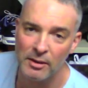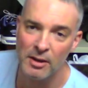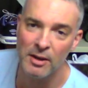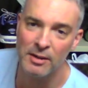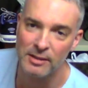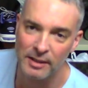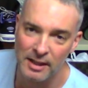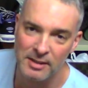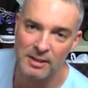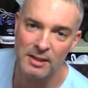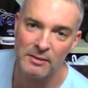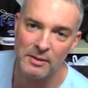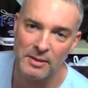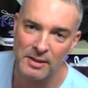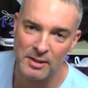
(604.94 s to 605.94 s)
There's lots of
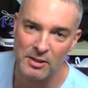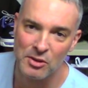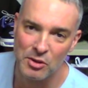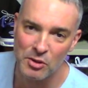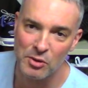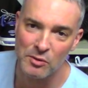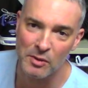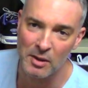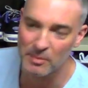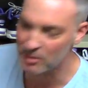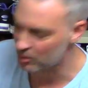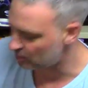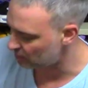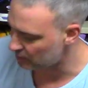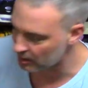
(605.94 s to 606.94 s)
different things to choose from. It's
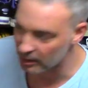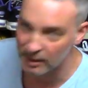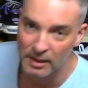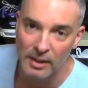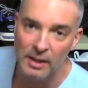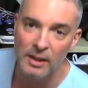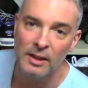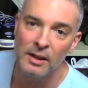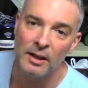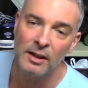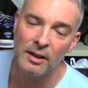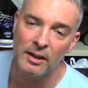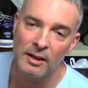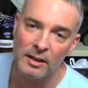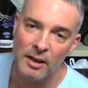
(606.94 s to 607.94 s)
just a,
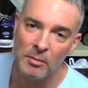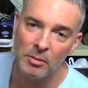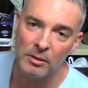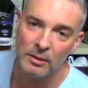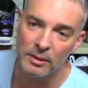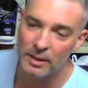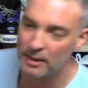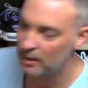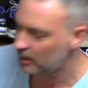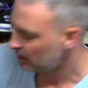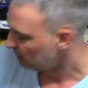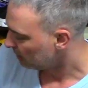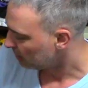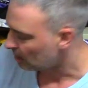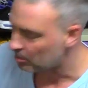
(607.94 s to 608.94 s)
uh, a couple uh,
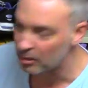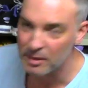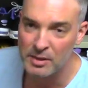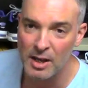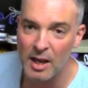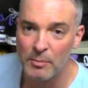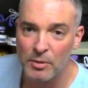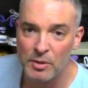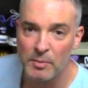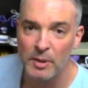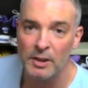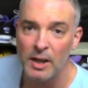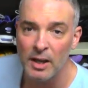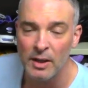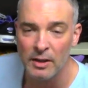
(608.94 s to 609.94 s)
couple examples,
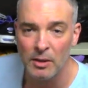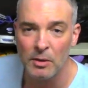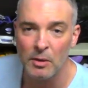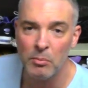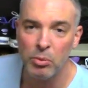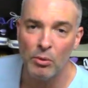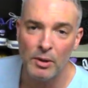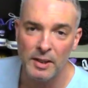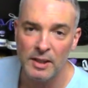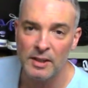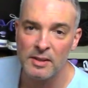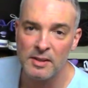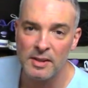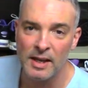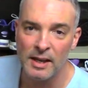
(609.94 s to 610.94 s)
but the, the point
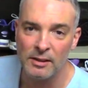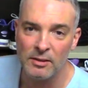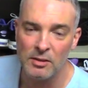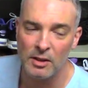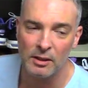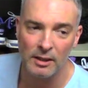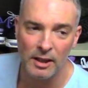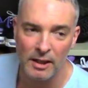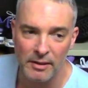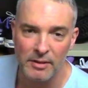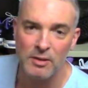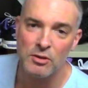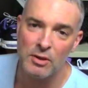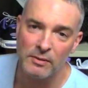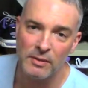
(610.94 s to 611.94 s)
is that there's a lot of
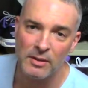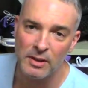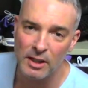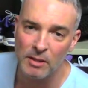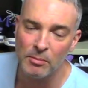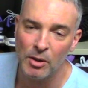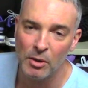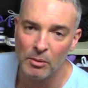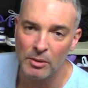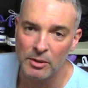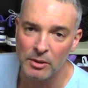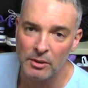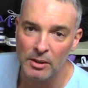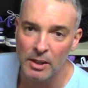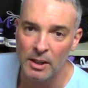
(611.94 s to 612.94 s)
things you have to think about when
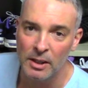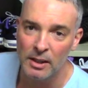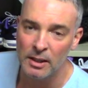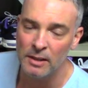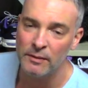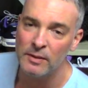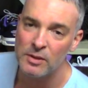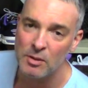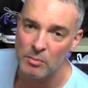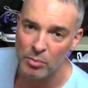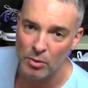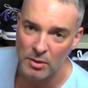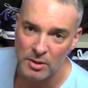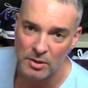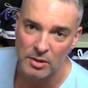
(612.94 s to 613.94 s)
you're, if it's
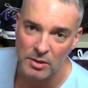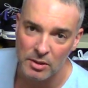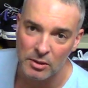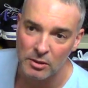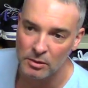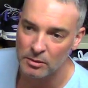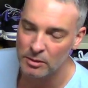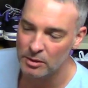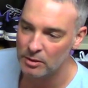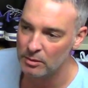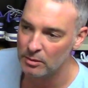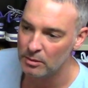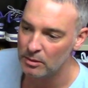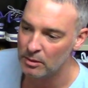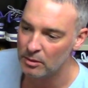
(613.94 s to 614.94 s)
important to you
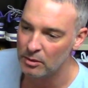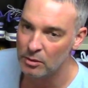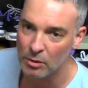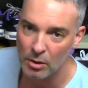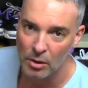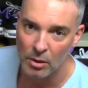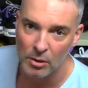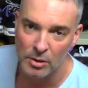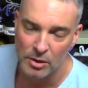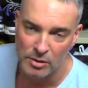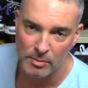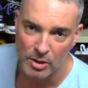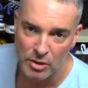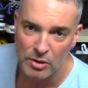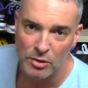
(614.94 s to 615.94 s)
to grow as
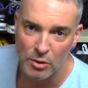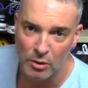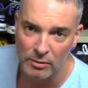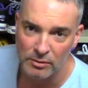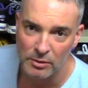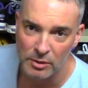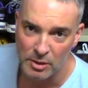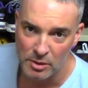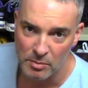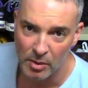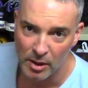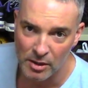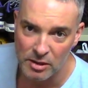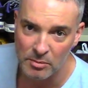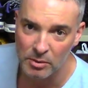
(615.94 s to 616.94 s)
much as your own food as
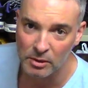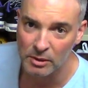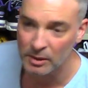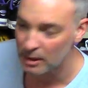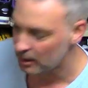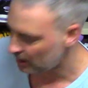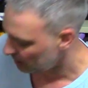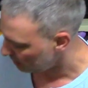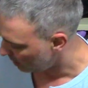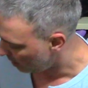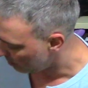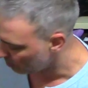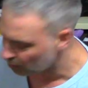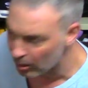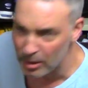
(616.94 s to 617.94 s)
possible,
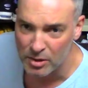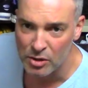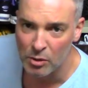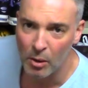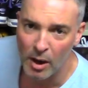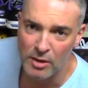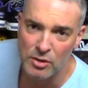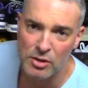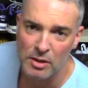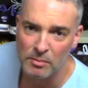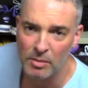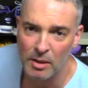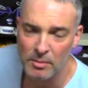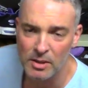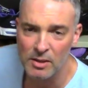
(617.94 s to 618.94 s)
um, growing squashes and
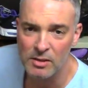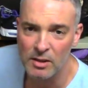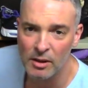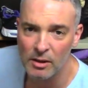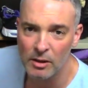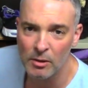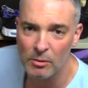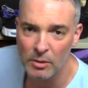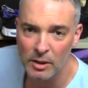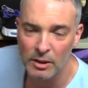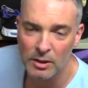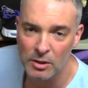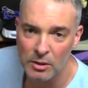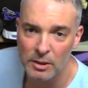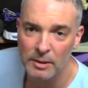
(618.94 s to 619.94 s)
pumpkins are a
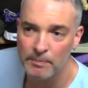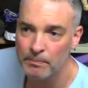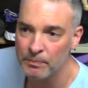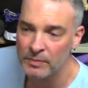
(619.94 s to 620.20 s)
really good